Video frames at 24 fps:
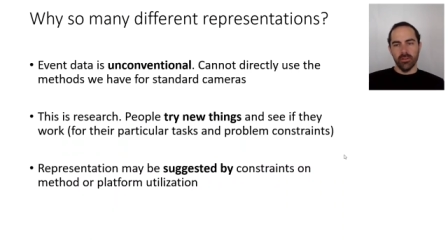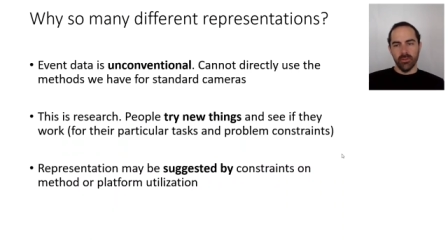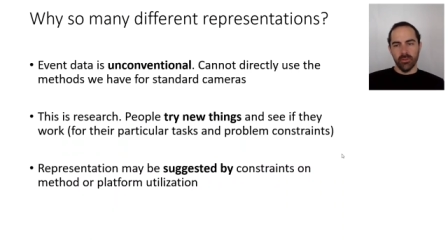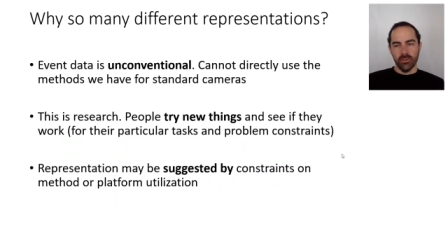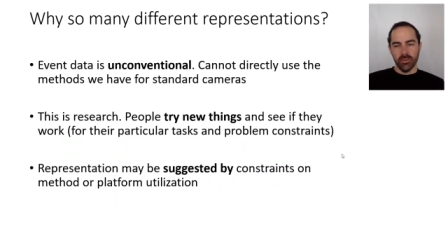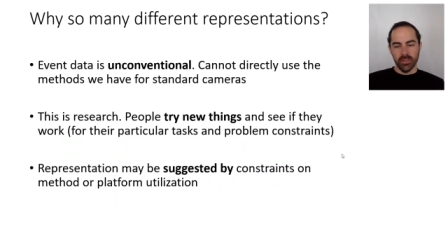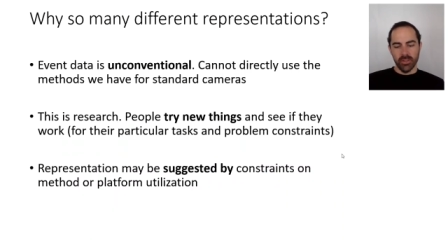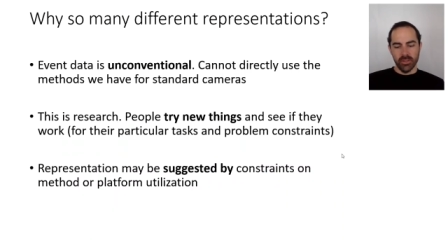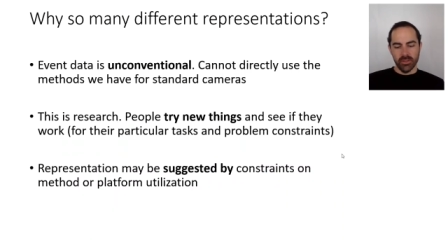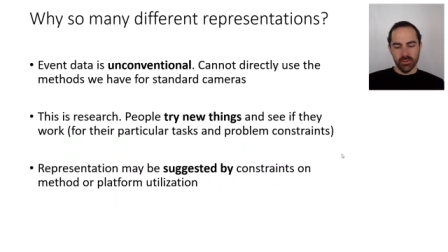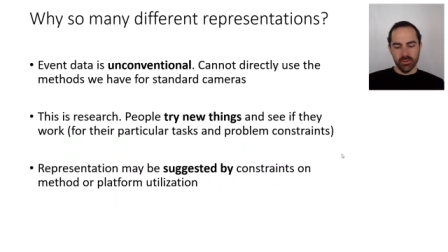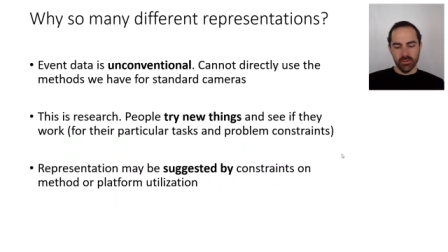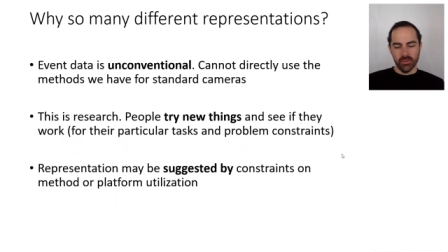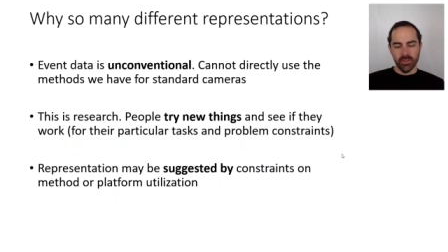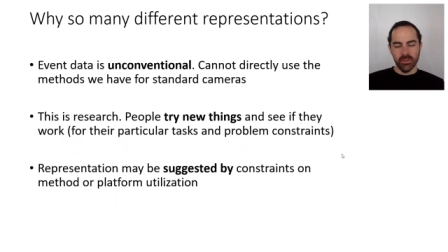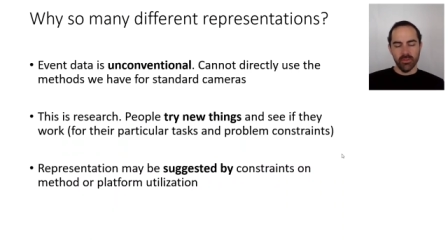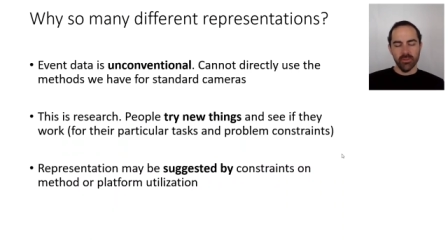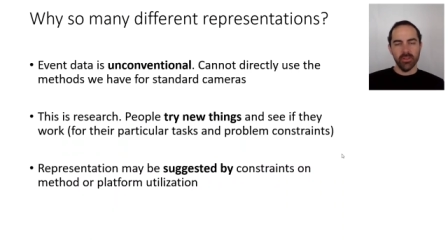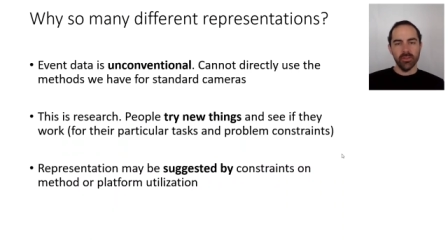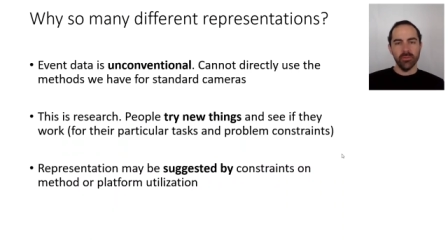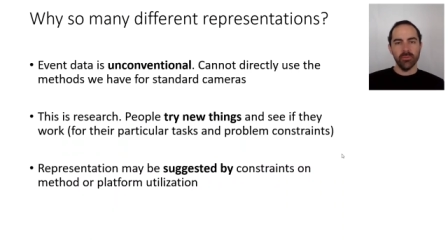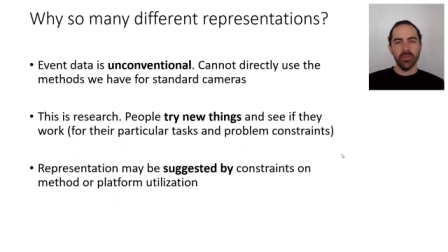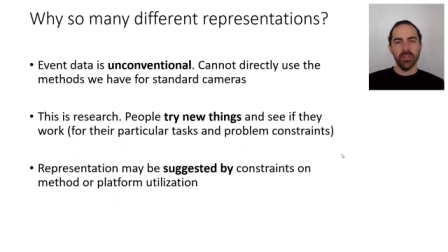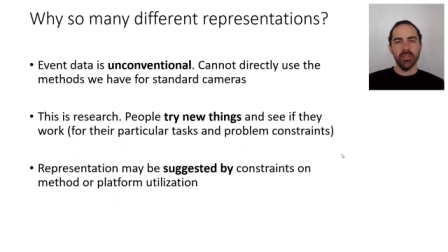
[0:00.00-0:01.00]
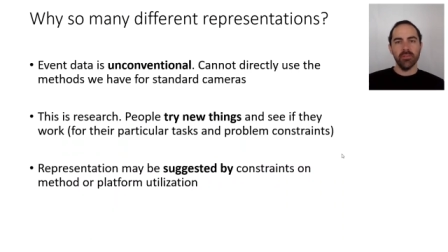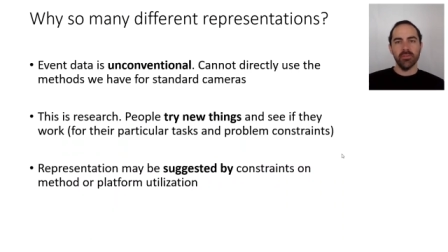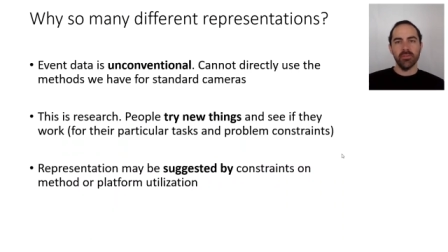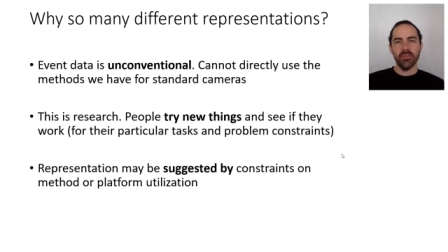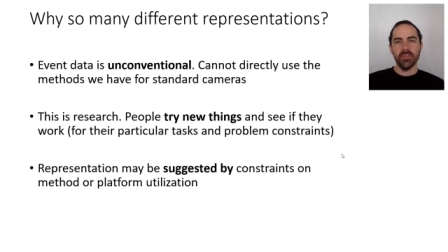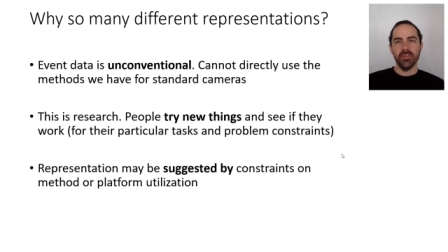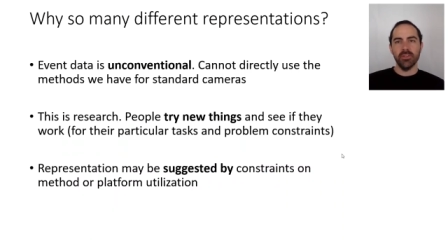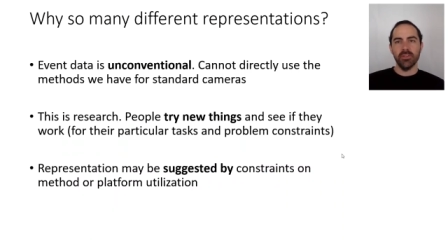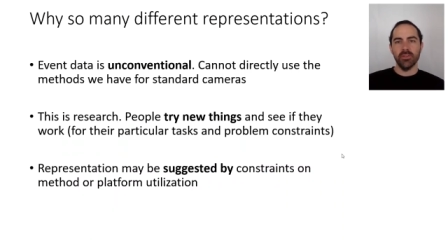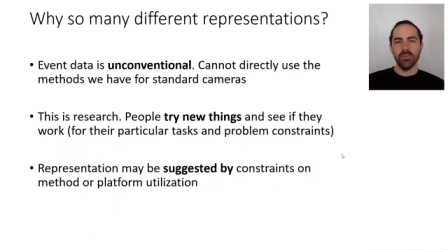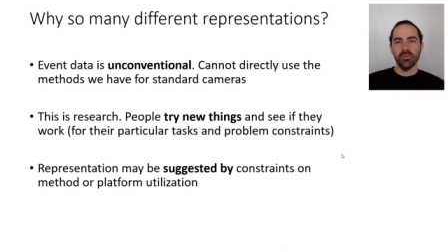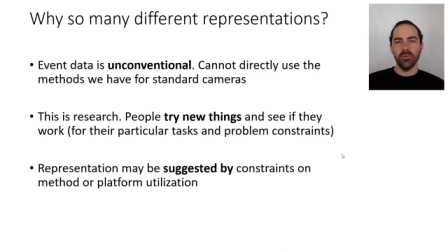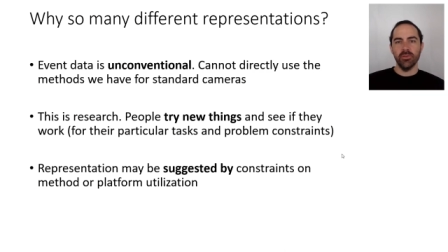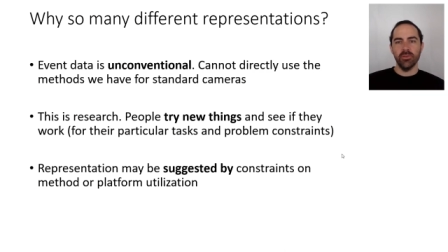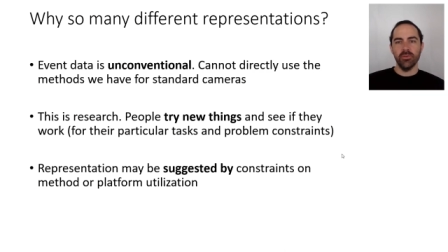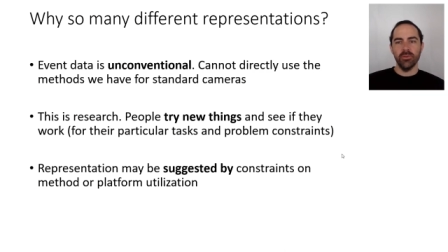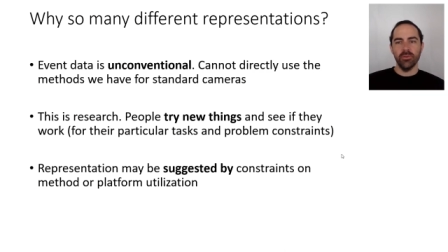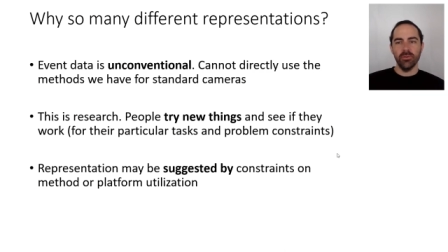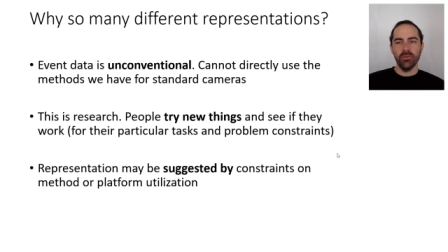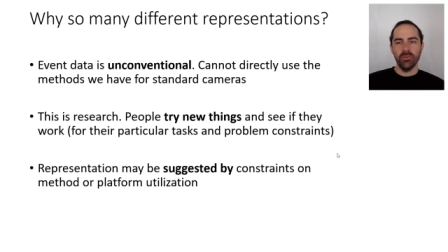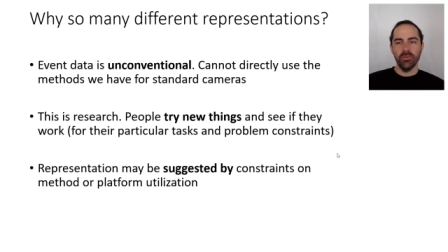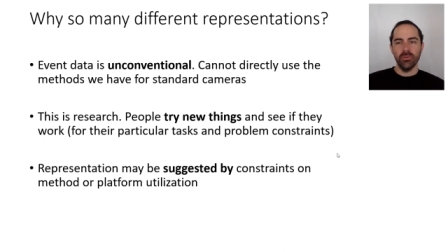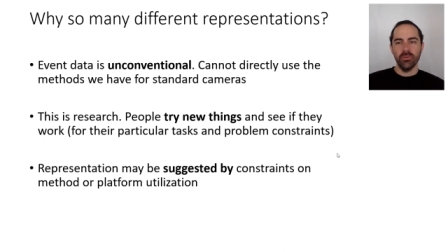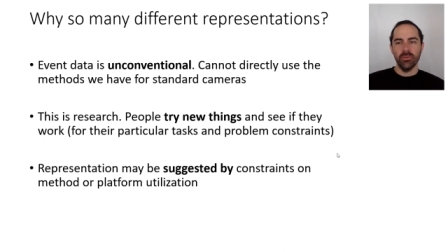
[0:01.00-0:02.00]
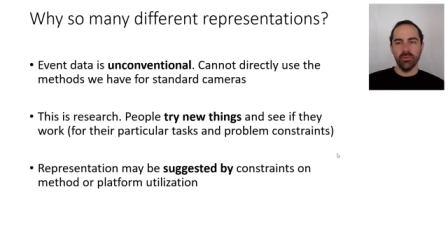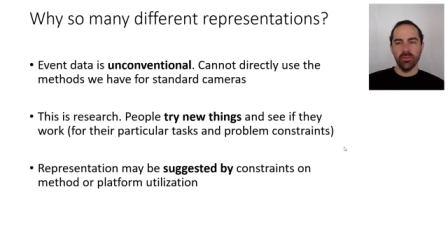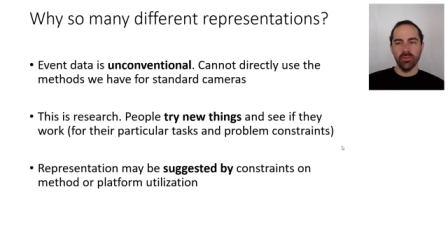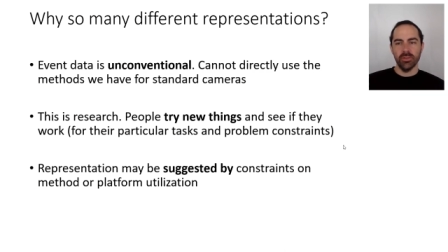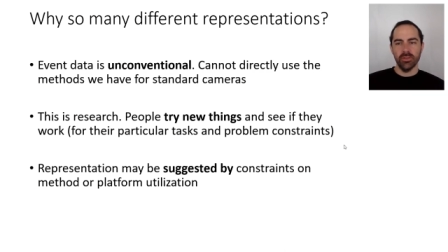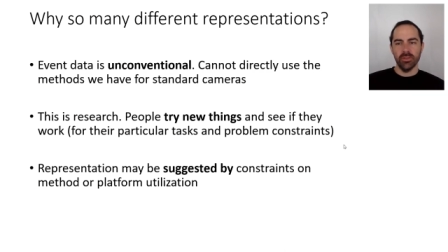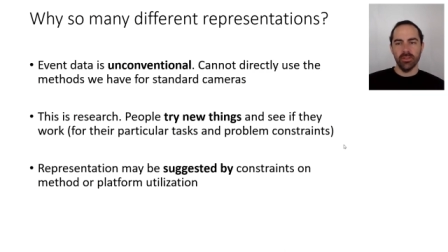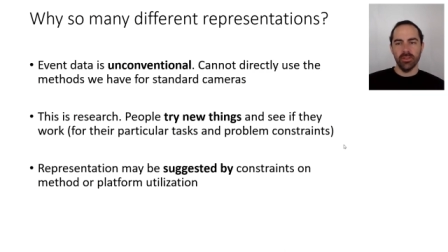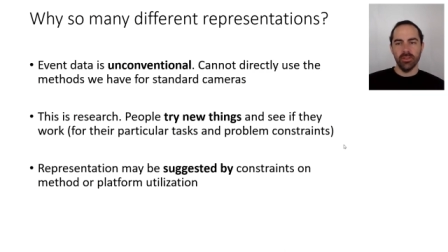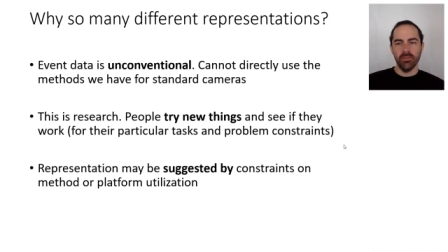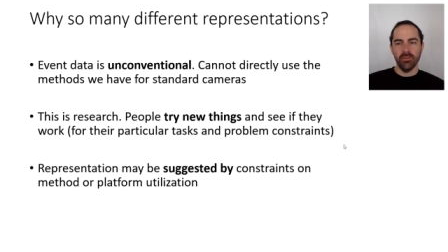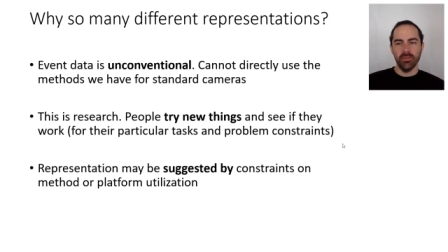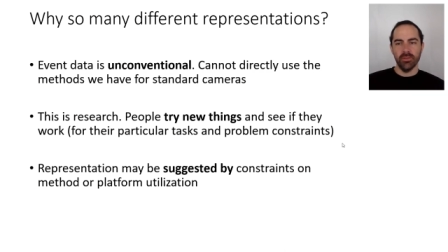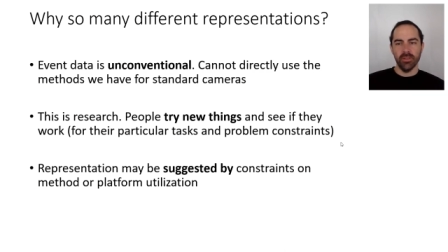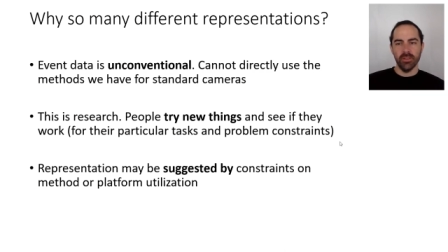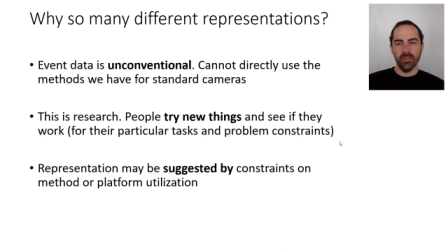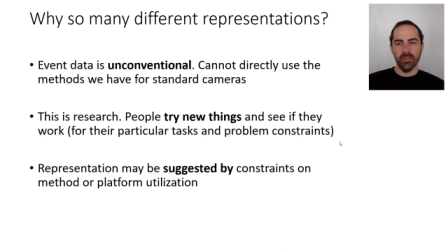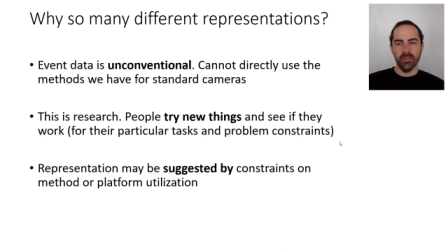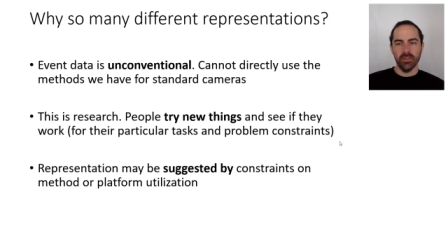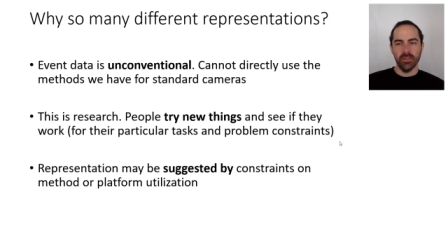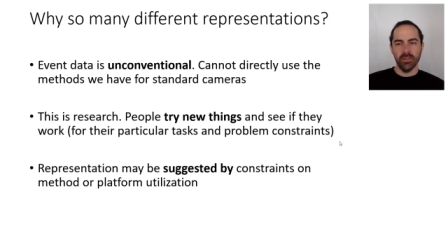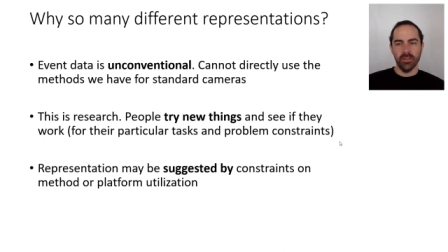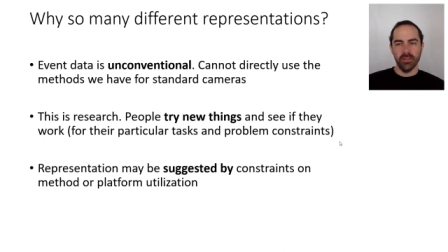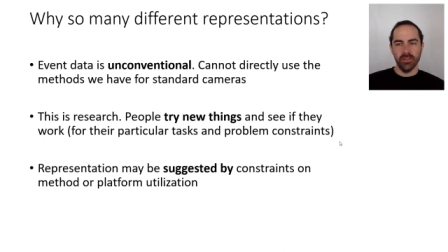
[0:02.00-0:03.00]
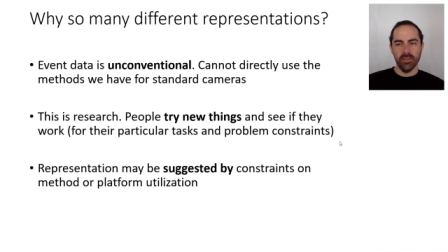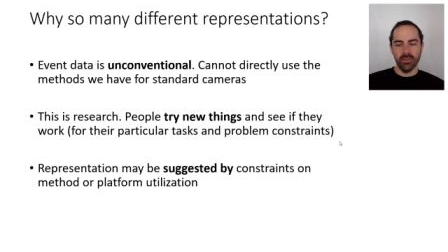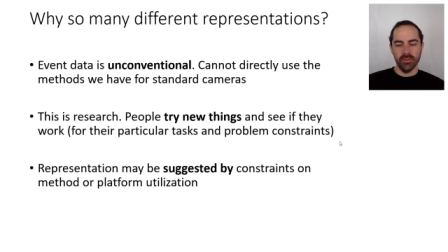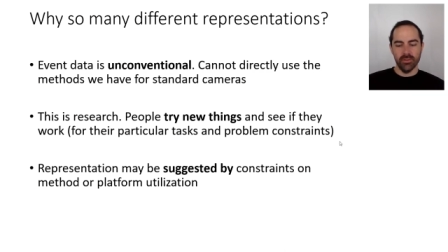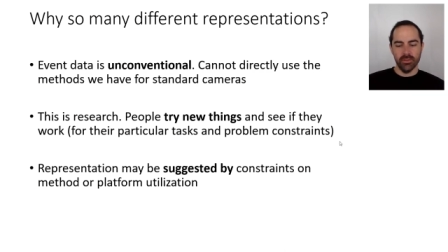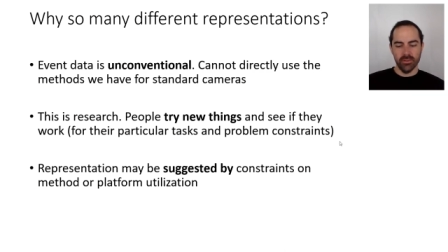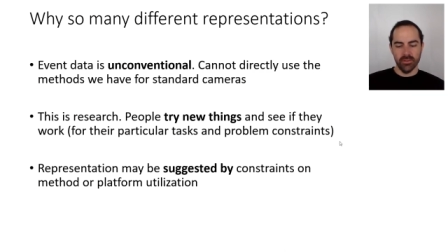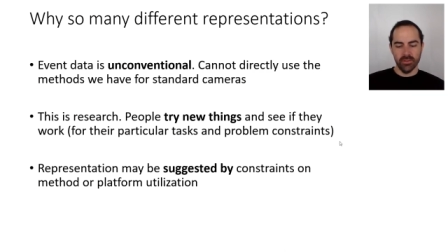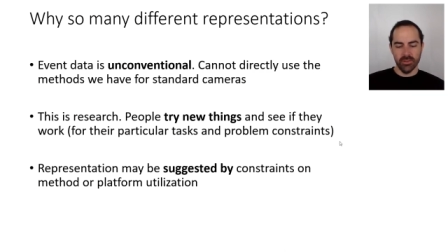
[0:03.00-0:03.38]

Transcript: Okay, so now that we have seen so different uh,